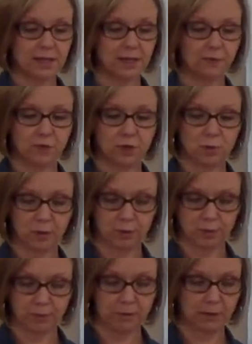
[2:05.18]
If you will
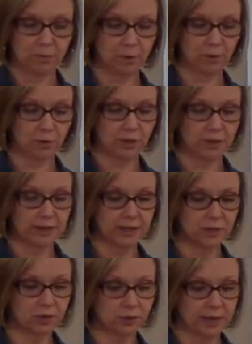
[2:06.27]
remember
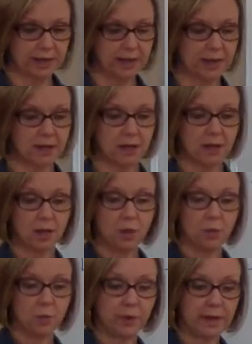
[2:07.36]
yesterday,
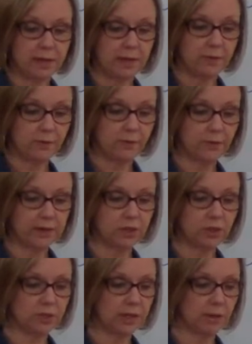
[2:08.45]
we
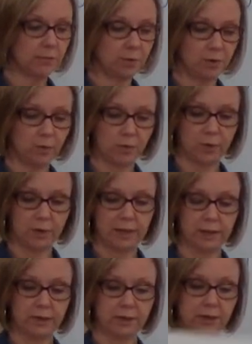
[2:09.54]
finished up
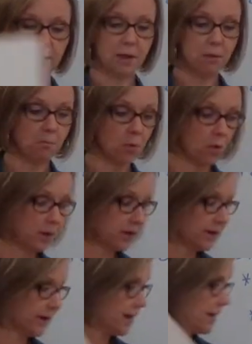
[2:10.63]
with
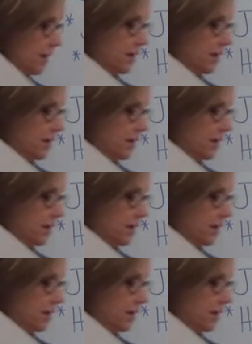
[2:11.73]
Mordecai